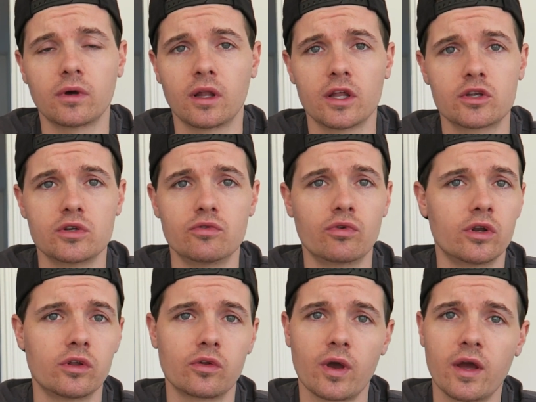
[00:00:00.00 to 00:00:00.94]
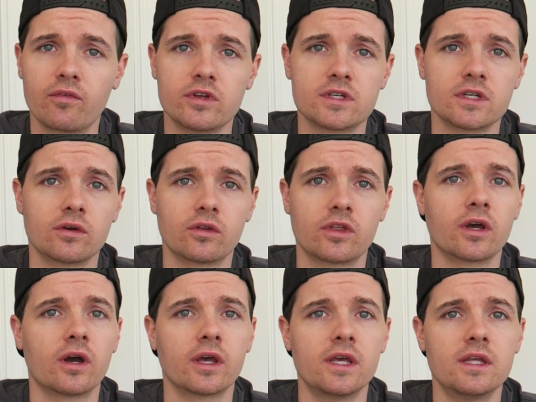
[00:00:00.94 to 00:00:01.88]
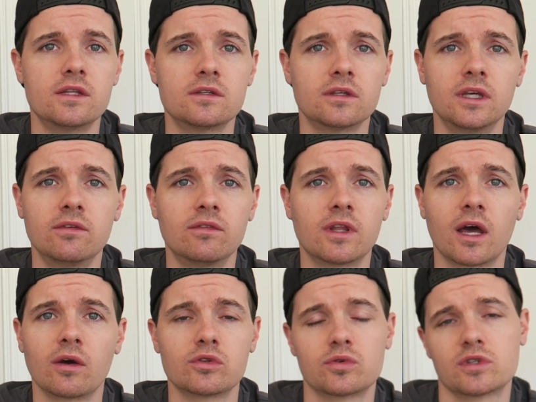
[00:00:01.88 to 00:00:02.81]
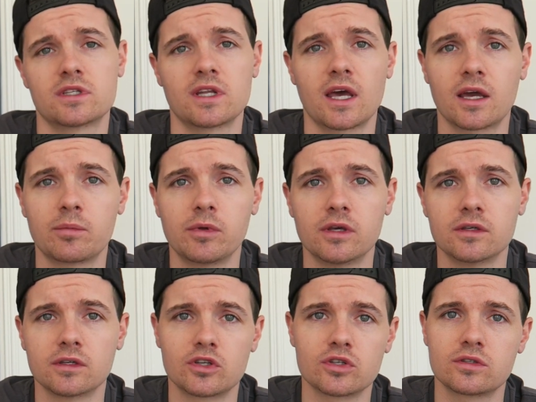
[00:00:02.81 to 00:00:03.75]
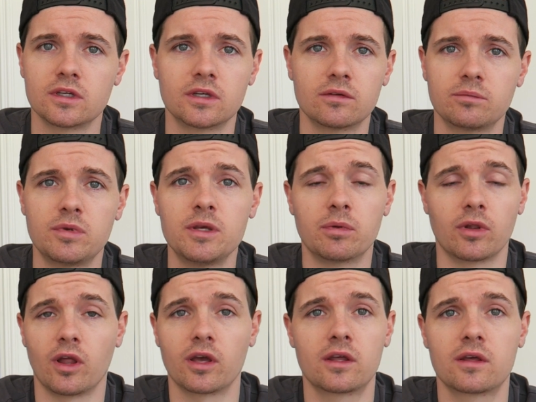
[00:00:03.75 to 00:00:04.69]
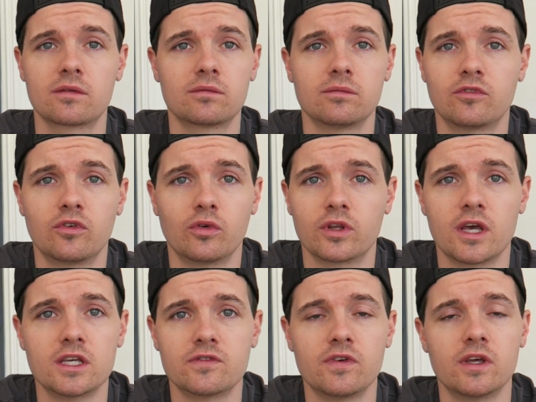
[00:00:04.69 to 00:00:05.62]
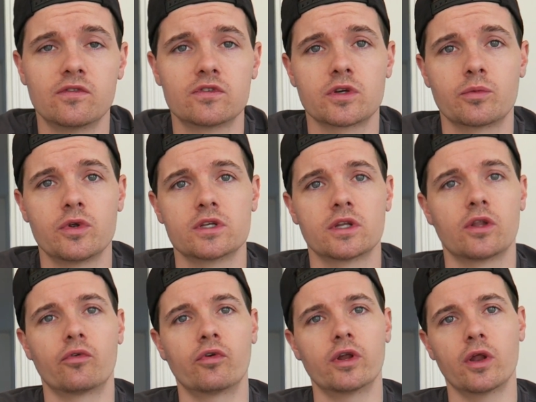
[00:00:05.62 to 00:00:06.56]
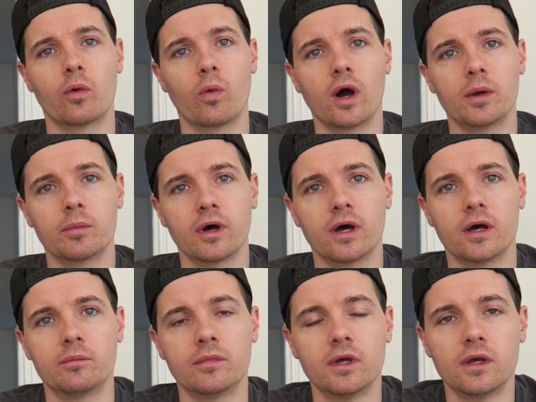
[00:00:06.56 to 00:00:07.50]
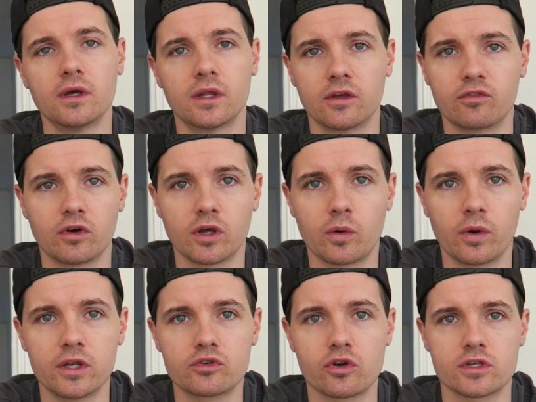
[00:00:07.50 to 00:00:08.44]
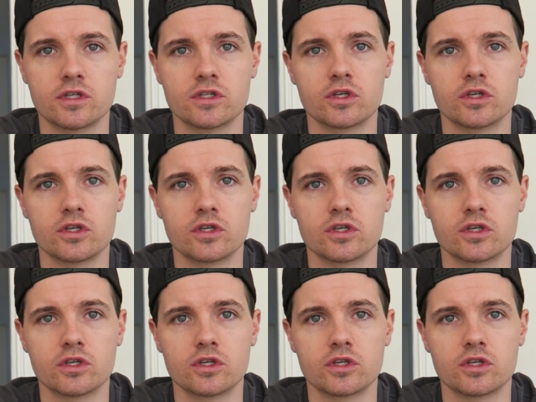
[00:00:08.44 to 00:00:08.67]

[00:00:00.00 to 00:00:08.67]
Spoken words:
I'll literally run you through every single thing I eat, even down to a snack, because I just think people like full days of eating for some reason. I don't really know why, but they find it quite interesting.